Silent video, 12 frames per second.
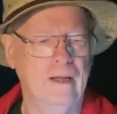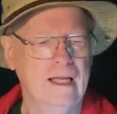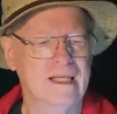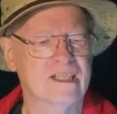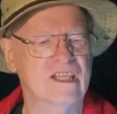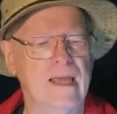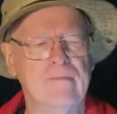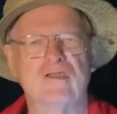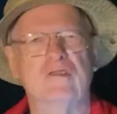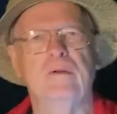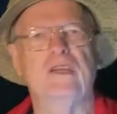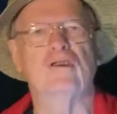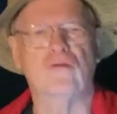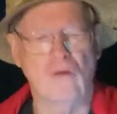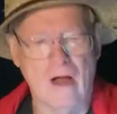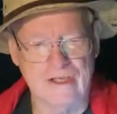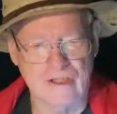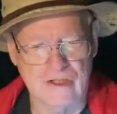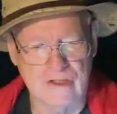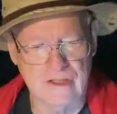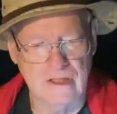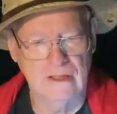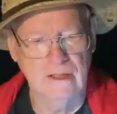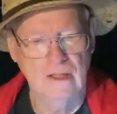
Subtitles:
seems to be crushed,